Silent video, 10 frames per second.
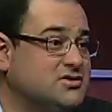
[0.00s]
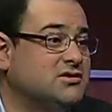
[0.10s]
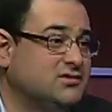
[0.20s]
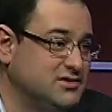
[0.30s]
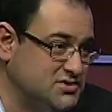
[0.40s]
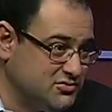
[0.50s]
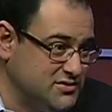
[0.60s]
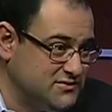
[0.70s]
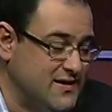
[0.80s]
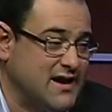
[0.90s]
certainly is a
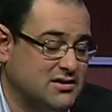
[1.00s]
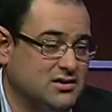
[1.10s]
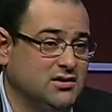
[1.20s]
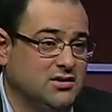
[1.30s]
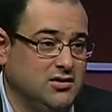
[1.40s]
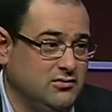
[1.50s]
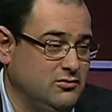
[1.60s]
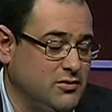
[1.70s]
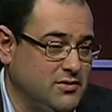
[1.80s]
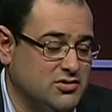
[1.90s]
risk factor.
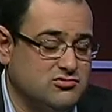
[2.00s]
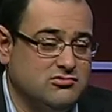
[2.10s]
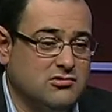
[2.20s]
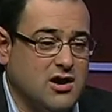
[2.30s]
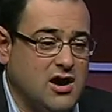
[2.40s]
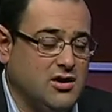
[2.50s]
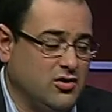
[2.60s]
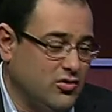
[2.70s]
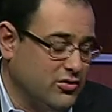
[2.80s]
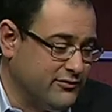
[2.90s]
Women who are
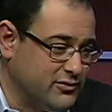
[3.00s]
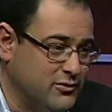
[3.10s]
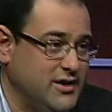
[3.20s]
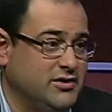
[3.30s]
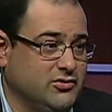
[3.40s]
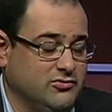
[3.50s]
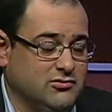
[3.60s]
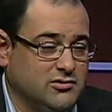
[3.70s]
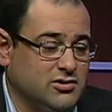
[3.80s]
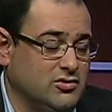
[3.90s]
overweight
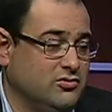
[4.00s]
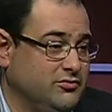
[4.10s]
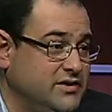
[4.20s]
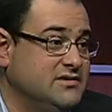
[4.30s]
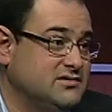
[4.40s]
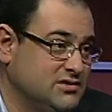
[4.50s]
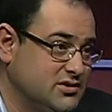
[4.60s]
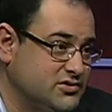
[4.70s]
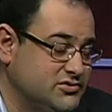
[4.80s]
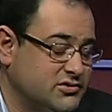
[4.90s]
or obese
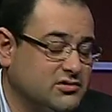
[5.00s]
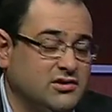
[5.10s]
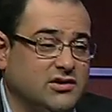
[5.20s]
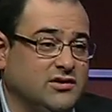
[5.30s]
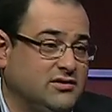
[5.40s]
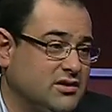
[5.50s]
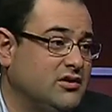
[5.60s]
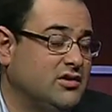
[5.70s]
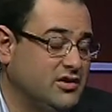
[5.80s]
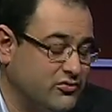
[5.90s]
certainly at
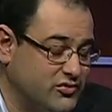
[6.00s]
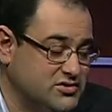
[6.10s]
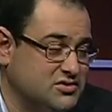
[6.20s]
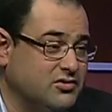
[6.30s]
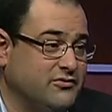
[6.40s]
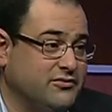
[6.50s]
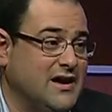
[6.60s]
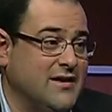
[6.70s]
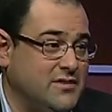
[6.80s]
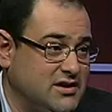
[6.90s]
a risk of
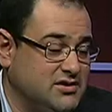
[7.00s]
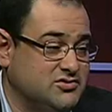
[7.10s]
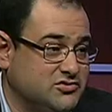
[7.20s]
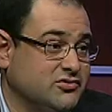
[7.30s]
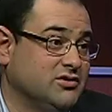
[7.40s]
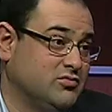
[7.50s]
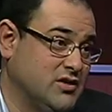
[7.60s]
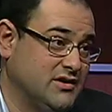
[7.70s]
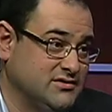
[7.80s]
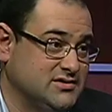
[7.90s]
diabetes during the
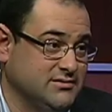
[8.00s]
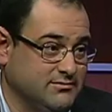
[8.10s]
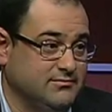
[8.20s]
pregnancy.